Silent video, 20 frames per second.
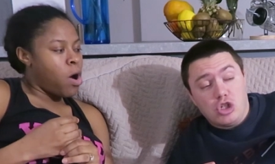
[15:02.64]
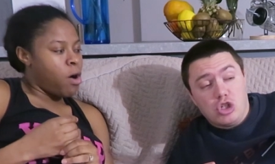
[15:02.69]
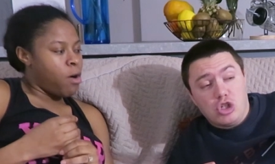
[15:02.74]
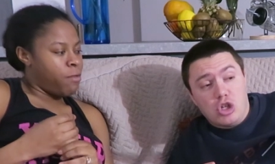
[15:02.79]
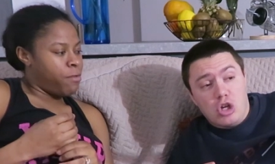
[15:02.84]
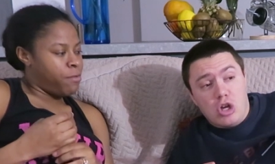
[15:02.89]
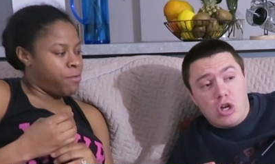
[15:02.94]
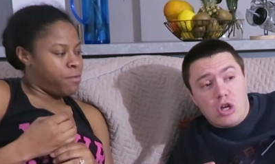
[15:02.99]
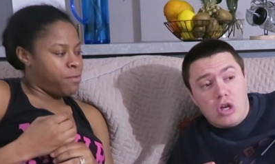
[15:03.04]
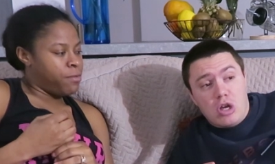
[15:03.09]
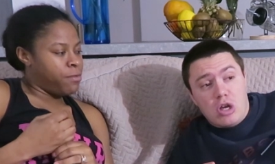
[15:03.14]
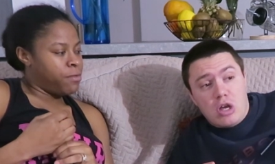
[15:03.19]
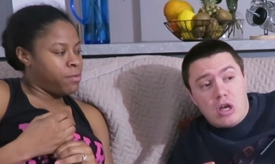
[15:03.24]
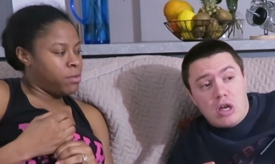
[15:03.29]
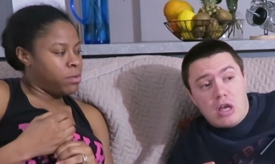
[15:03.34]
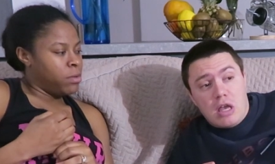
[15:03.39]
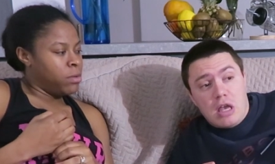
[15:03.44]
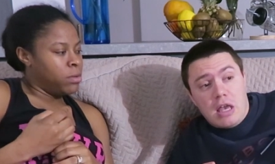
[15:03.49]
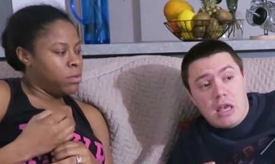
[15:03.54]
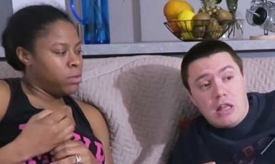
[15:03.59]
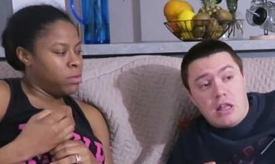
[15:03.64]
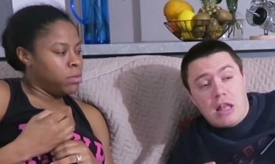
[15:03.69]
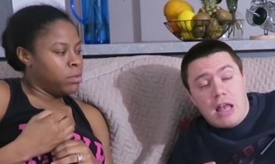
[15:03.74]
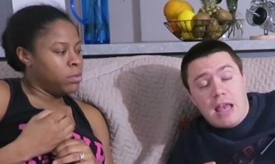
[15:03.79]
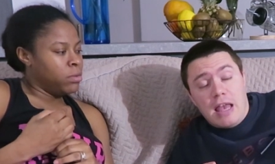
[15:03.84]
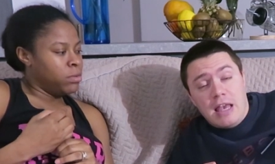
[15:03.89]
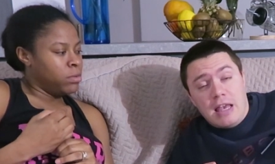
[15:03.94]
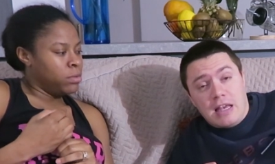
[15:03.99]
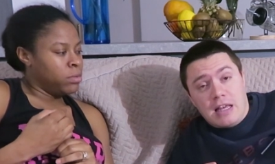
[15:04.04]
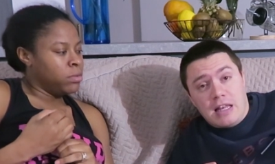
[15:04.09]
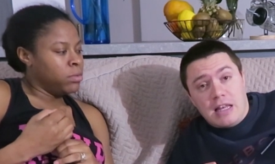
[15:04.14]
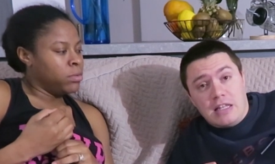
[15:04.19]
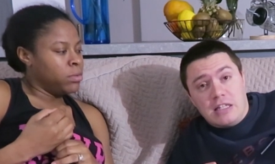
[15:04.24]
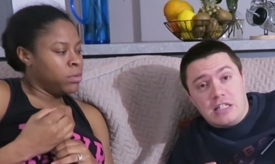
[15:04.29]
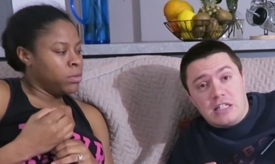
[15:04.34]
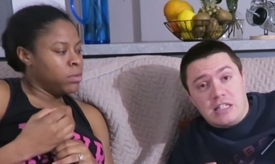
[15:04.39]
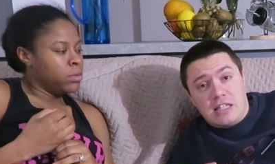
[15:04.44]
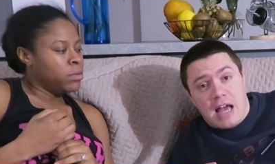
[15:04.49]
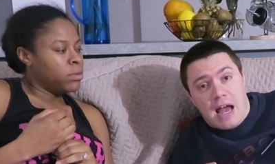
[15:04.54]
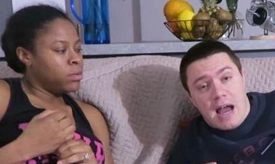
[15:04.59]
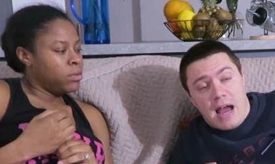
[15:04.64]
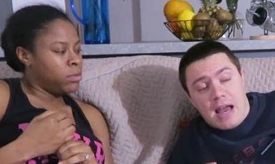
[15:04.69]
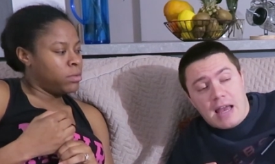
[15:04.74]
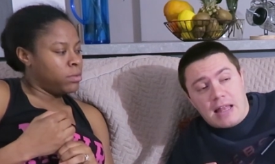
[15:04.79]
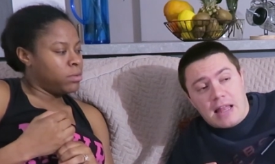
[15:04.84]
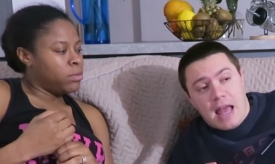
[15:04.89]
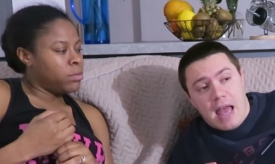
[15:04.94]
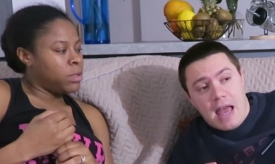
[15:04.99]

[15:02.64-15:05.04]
Speaker 1: off in the English side, right.